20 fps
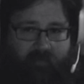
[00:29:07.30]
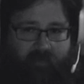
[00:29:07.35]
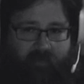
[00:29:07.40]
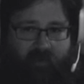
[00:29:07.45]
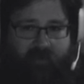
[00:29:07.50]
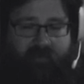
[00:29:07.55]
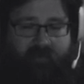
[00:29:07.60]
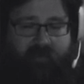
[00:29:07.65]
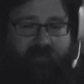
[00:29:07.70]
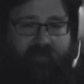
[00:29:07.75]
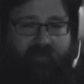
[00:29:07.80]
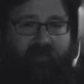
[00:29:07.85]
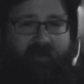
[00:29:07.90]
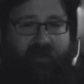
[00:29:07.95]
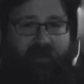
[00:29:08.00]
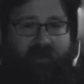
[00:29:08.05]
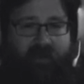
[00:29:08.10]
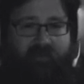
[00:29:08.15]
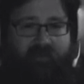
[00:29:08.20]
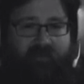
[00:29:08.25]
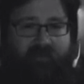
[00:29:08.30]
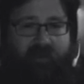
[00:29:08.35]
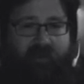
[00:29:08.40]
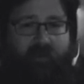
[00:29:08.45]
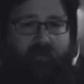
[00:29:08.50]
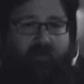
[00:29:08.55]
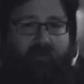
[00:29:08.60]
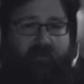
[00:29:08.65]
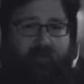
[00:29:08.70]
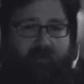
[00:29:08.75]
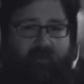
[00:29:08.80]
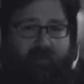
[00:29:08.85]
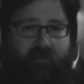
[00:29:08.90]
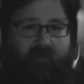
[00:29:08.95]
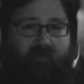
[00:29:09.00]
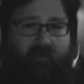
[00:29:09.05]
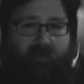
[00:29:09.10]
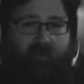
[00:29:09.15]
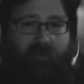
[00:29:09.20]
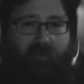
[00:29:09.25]
person sitting in the seat who's
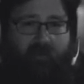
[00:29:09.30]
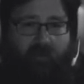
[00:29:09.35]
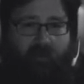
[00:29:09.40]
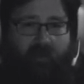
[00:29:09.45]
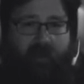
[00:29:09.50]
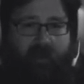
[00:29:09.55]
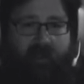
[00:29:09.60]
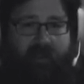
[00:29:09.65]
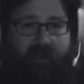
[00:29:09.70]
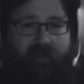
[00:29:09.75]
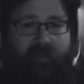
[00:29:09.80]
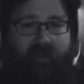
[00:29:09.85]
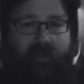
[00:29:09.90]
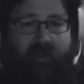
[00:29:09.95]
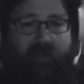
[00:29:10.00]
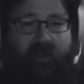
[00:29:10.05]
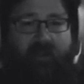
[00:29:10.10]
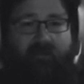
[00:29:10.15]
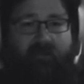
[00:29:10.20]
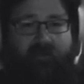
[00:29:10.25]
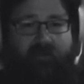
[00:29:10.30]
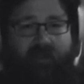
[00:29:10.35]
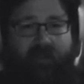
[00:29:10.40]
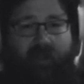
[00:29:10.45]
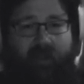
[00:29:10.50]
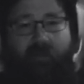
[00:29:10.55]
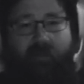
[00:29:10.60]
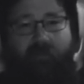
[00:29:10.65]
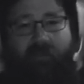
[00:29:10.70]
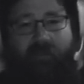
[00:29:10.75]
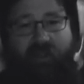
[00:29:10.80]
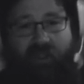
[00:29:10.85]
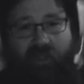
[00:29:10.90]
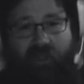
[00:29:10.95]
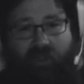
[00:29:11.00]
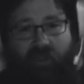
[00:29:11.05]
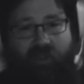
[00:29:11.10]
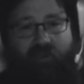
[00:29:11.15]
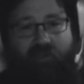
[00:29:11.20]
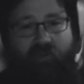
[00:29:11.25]
abused their authority. For them, it'd be
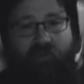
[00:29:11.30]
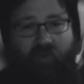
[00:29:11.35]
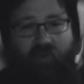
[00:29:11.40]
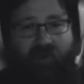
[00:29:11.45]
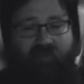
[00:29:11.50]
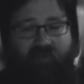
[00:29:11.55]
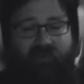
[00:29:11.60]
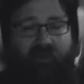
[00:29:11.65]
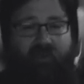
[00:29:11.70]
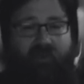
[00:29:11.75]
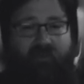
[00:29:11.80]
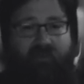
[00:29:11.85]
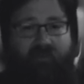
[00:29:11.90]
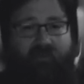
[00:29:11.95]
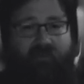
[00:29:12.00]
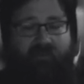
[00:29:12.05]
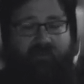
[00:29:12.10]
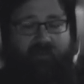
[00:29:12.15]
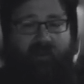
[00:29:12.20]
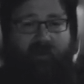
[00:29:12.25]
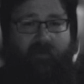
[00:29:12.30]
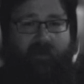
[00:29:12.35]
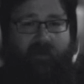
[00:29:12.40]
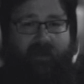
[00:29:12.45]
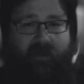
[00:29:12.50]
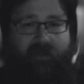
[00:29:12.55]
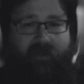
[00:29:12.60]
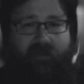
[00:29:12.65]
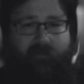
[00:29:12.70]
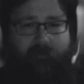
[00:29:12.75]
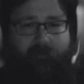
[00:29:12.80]
good to rush it into the Senate right now.